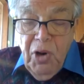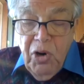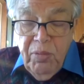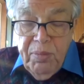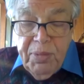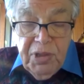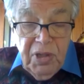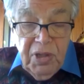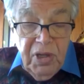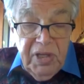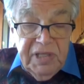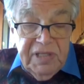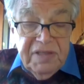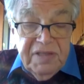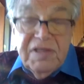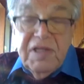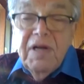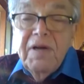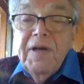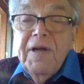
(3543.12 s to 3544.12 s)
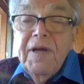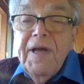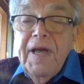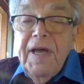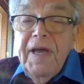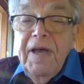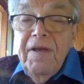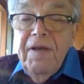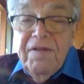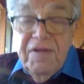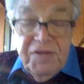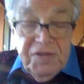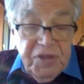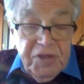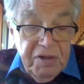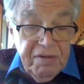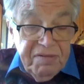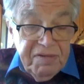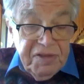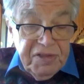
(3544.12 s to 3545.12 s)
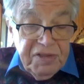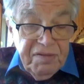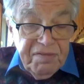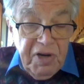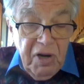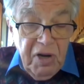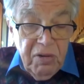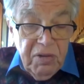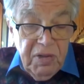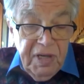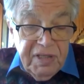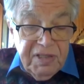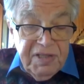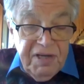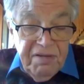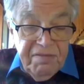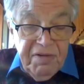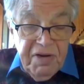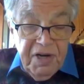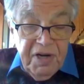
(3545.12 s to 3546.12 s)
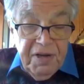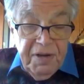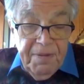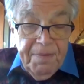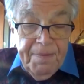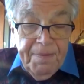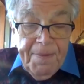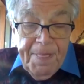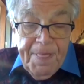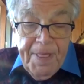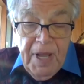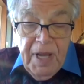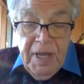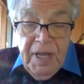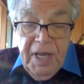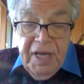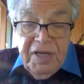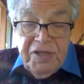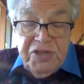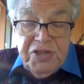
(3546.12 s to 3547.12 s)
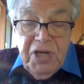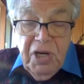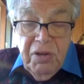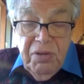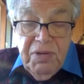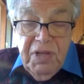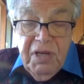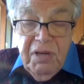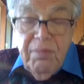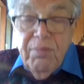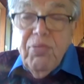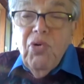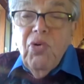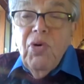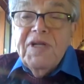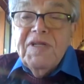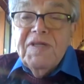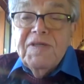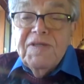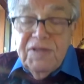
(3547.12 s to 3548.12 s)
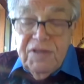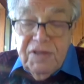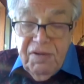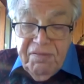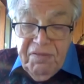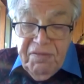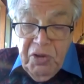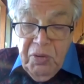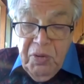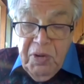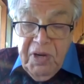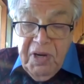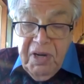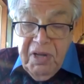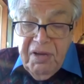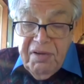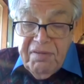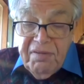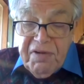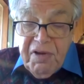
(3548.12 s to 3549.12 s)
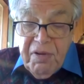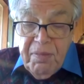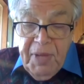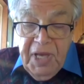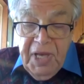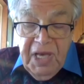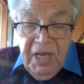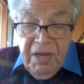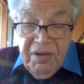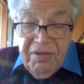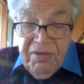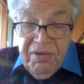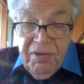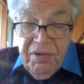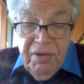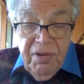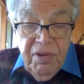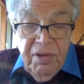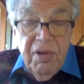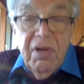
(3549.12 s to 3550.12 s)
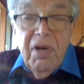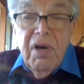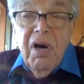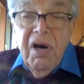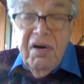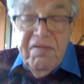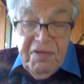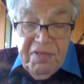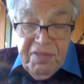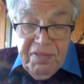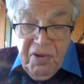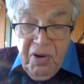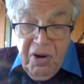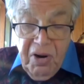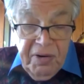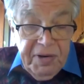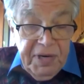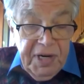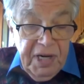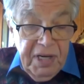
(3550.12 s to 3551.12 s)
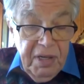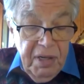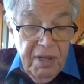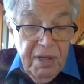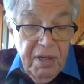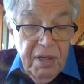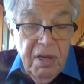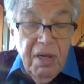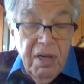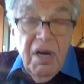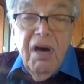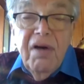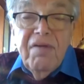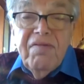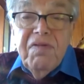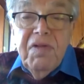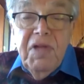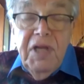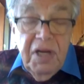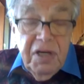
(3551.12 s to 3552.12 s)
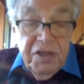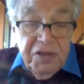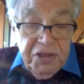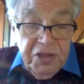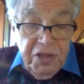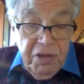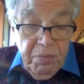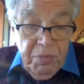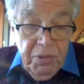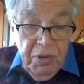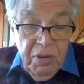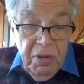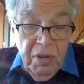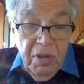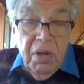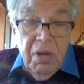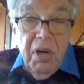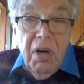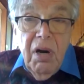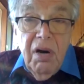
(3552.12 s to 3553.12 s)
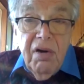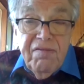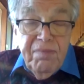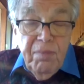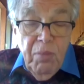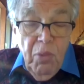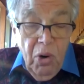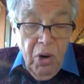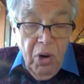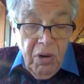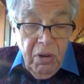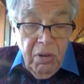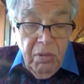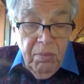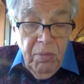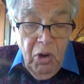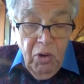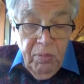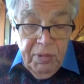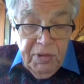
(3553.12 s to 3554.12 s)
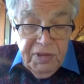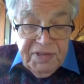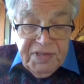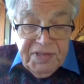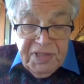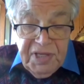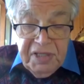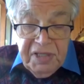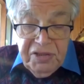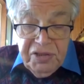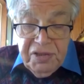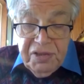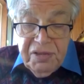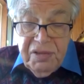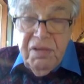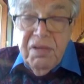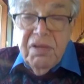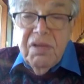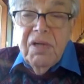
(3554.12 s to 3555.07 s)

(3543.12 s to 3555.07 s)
mobilized in the service of collectivity. It showed the importance of unity of command, of authority, of leadership, of moral mobilization,